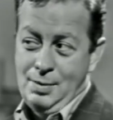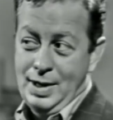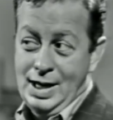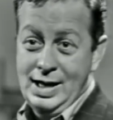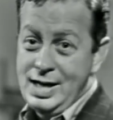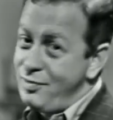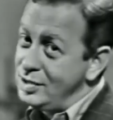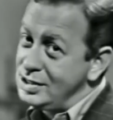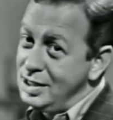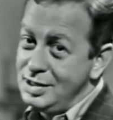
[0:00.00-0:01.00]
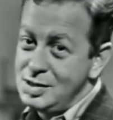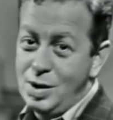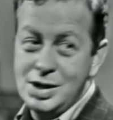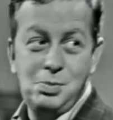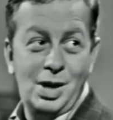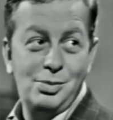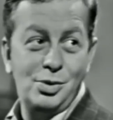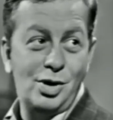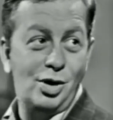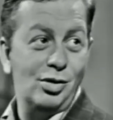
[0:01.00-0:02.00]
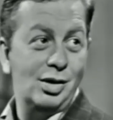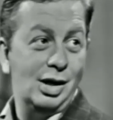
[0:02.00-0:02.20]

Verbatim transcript: but I'll never sing it as well as Bob Dorough.